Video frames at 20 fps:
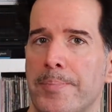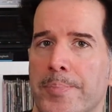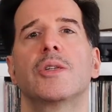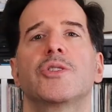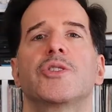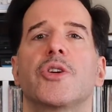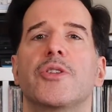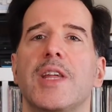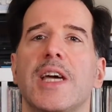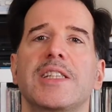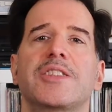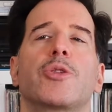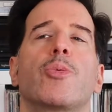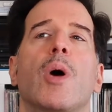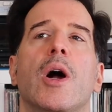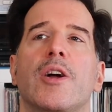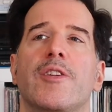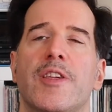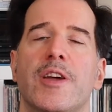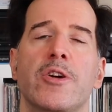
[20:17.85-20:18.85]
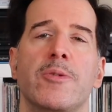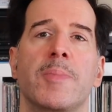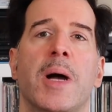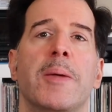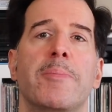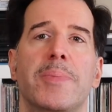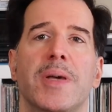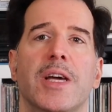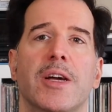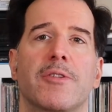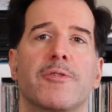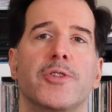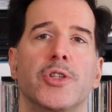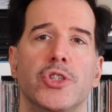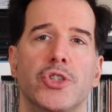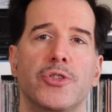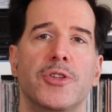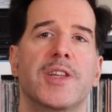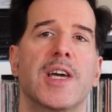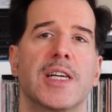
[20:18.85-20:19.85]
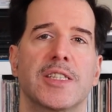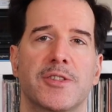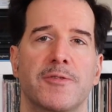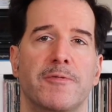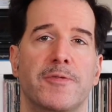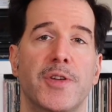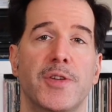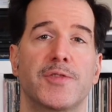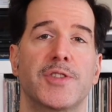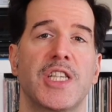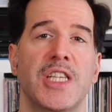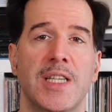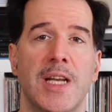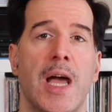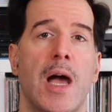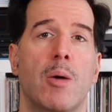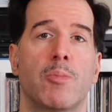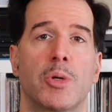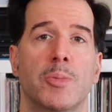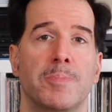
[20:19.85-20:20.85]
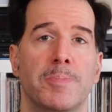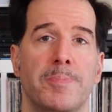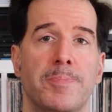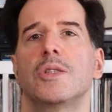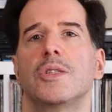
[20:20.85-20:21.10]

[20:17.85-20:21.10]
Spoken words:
So that's why they're my pick for 2015 album.